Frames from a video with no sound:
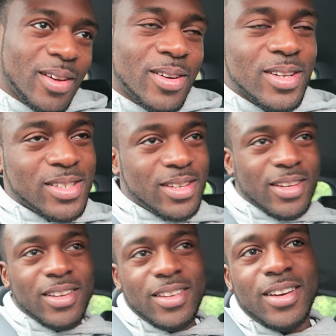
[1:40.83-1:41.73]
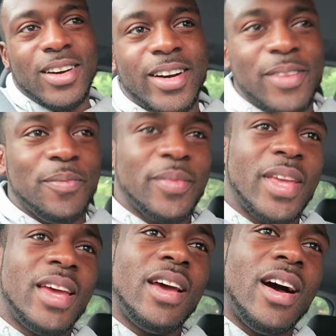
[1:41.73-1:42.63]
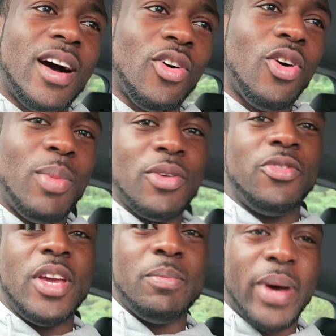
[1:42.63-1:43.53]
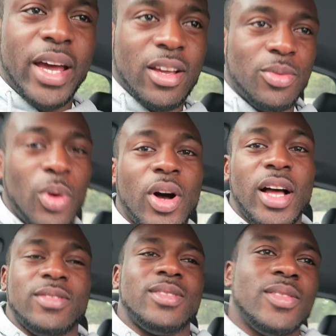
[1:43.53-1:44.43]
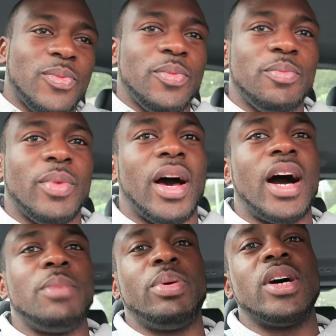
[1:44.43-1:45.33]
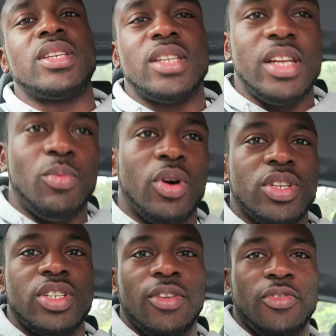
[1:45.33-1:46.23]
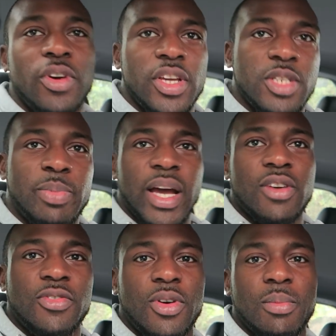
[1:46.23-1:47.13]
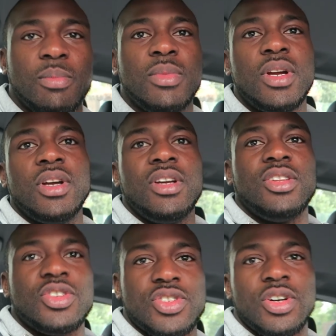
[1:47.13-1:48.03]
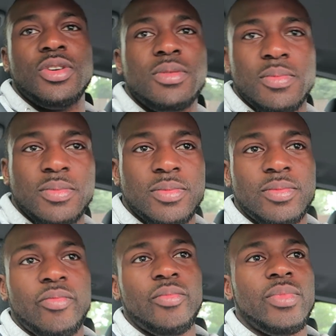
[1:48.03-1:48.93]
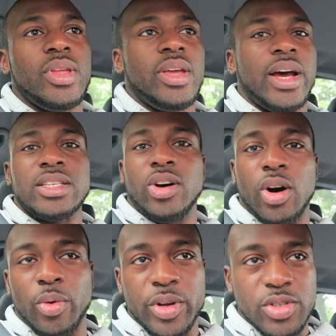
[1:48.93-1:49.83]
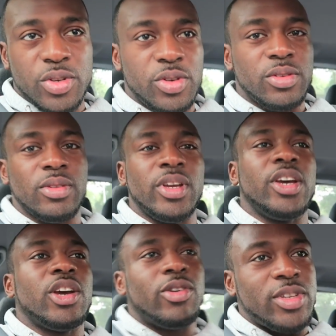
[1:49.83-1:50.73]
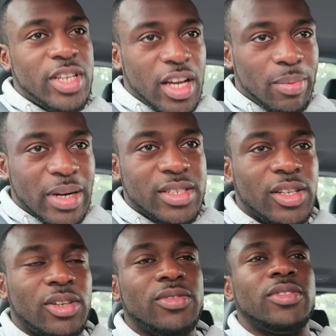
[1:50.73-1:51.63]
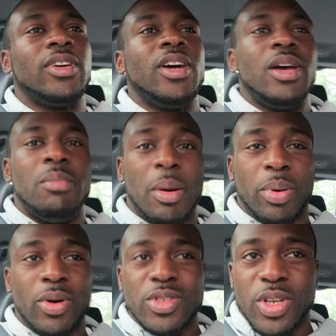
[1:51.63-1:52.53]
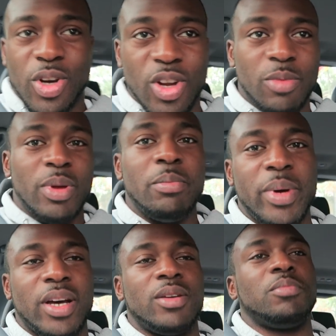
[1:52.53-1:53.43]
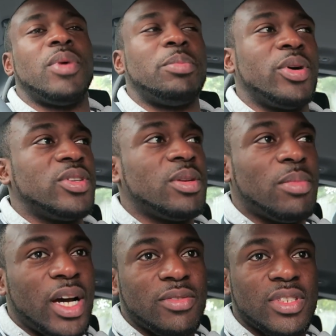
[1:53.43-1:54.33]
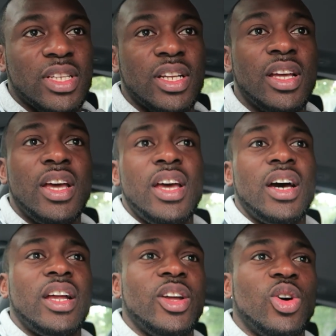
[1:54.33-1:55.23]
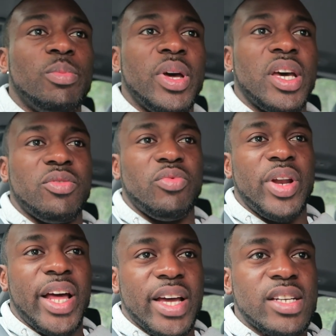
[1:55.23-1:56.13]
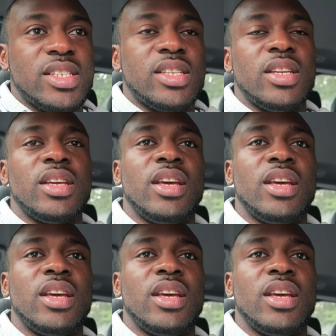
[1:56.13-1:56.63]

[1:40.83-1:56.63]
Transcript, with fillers: Because, all right, I got my feedback. Well, I personally watched the footage back from the show, as I always do, critique myself. My posing could have been better. My posing might have seen a, a little bit relaxed.